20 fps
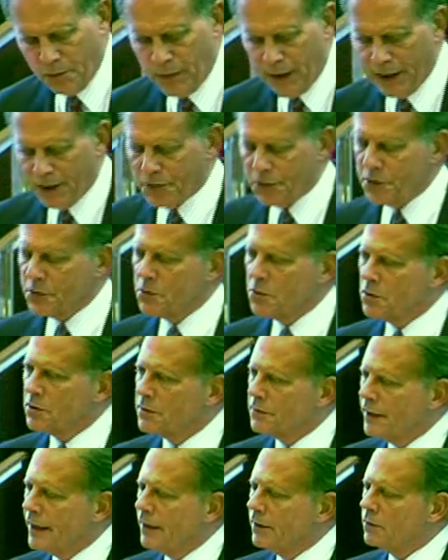make
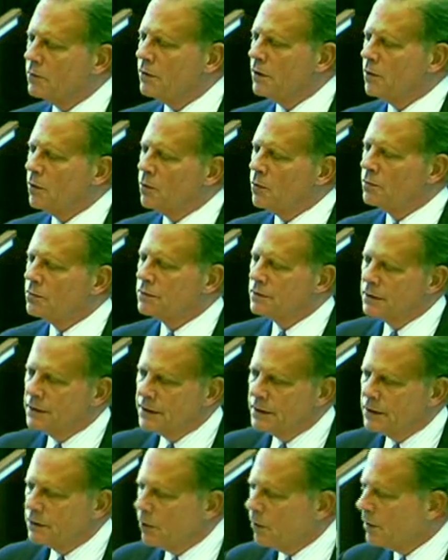sure that what
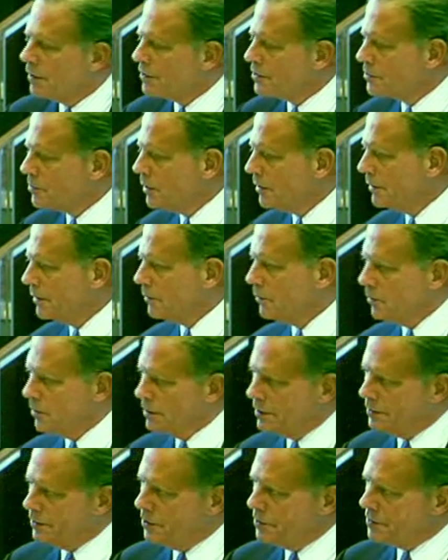the lawyers
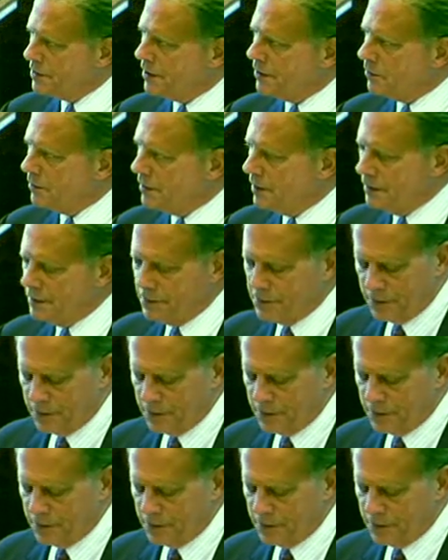were using within the